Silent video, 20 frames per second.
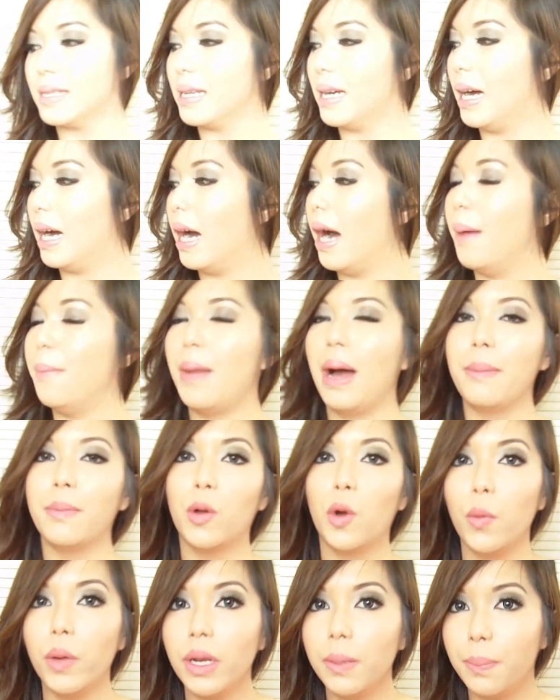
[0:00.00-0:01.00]
I'm
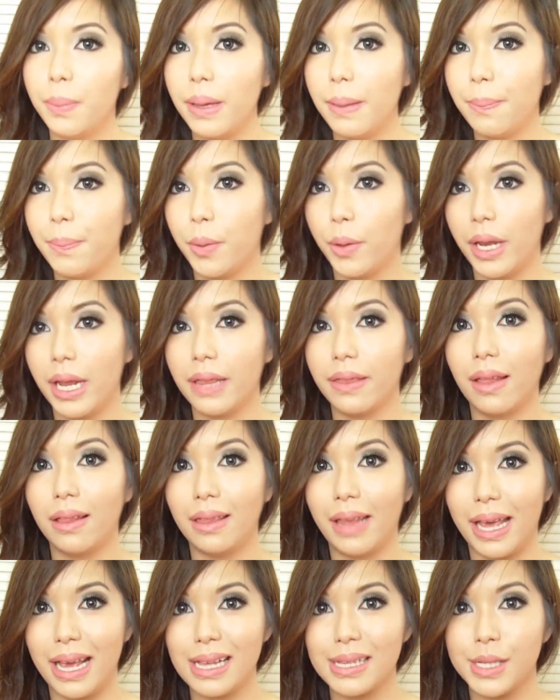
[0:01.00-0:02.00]
going to be putting the
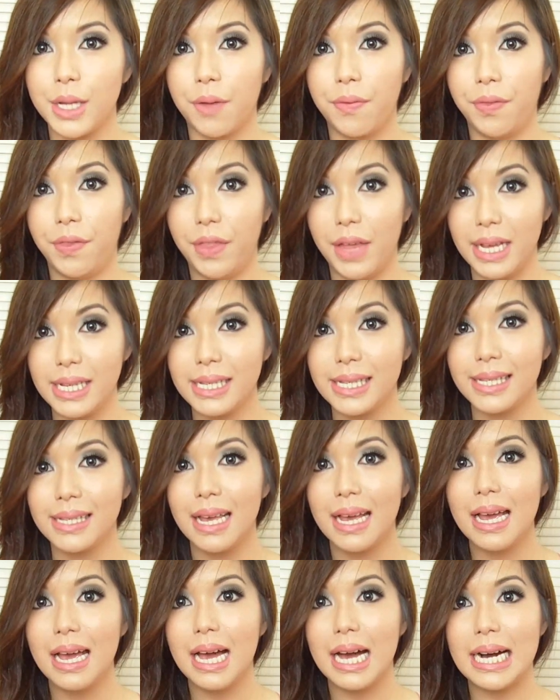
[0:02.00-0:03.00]
links of this
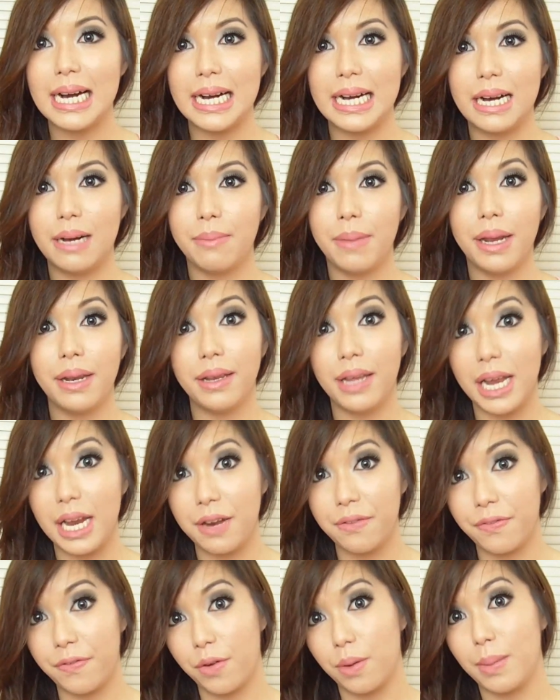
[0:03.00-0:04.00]
in the
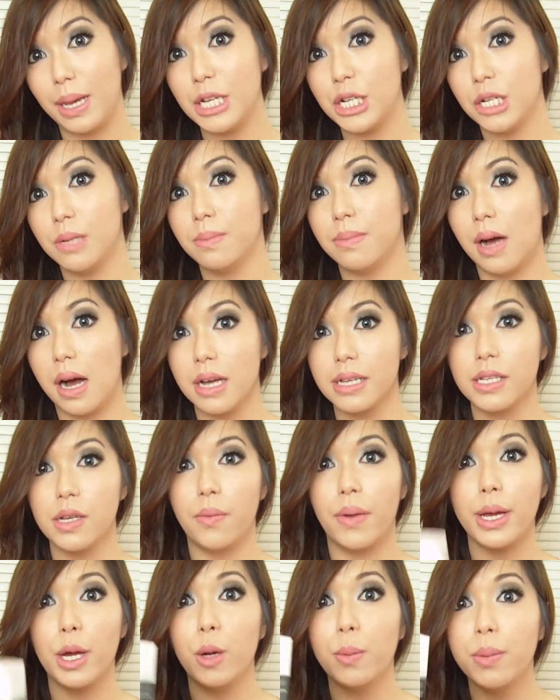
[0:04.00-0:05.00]
information box, so
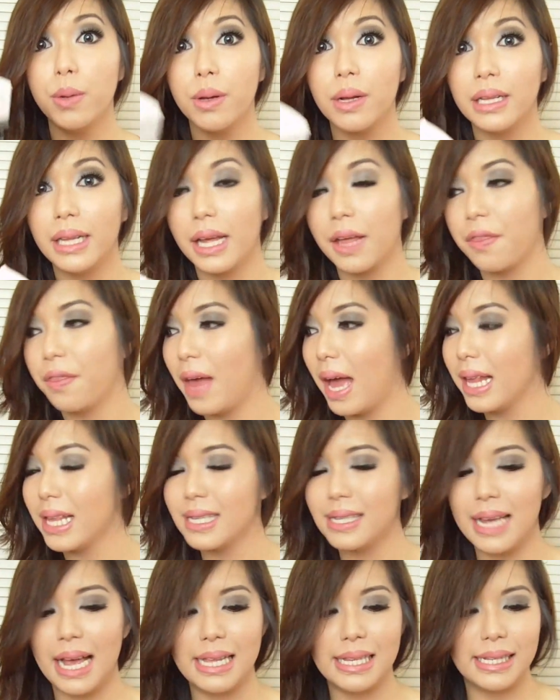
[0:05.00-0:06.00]
I hope you click that,
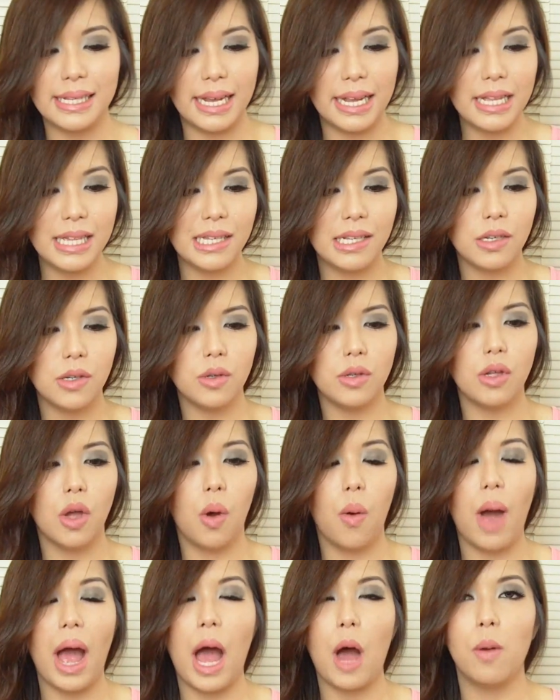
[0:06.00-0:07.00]
Sansan, to know
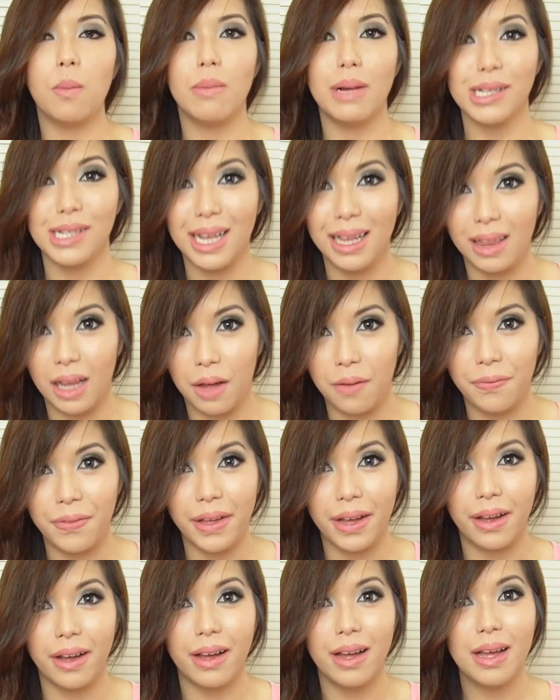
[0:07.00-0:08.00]
how much I love
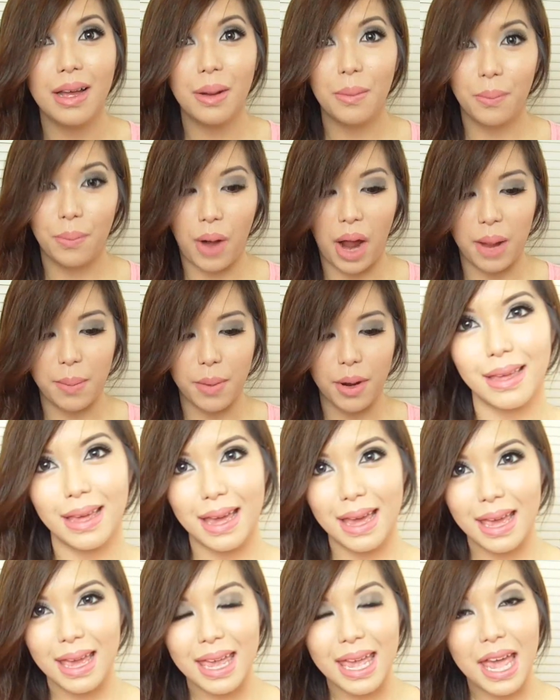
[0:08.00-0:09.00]
the primer.
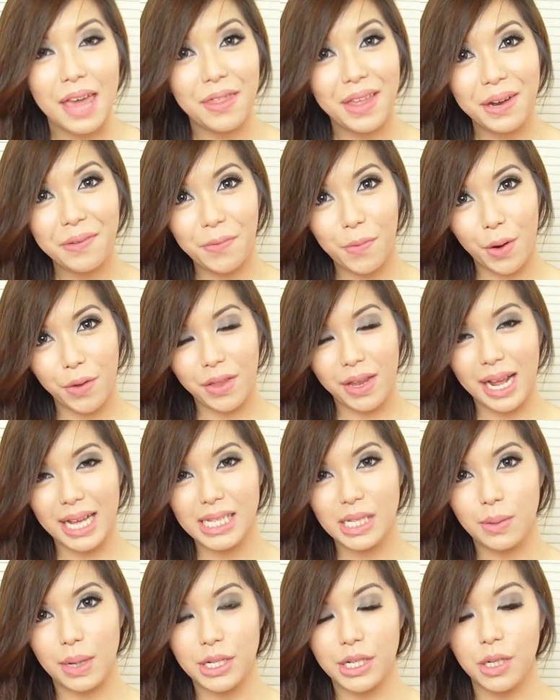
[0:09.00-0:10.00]
And then for the
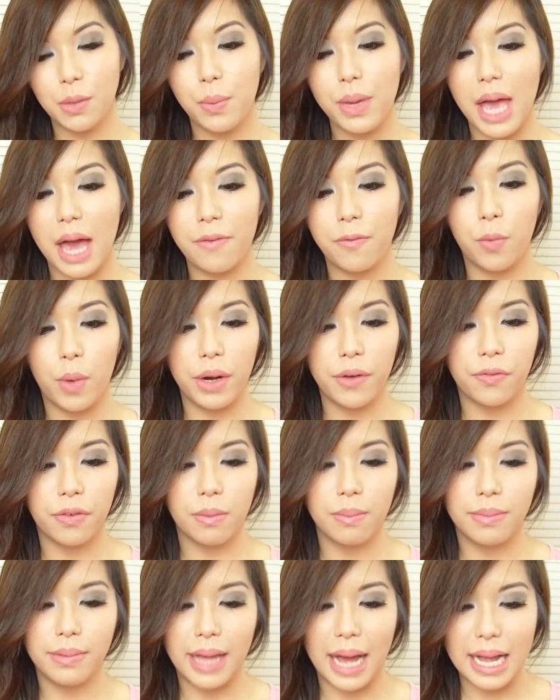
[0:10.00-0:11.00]
next question, we have one
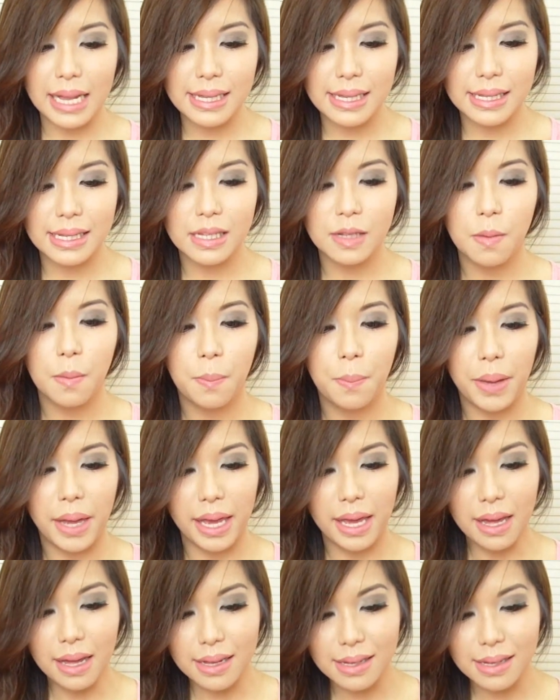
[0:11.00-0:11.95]
from Nats Pinks.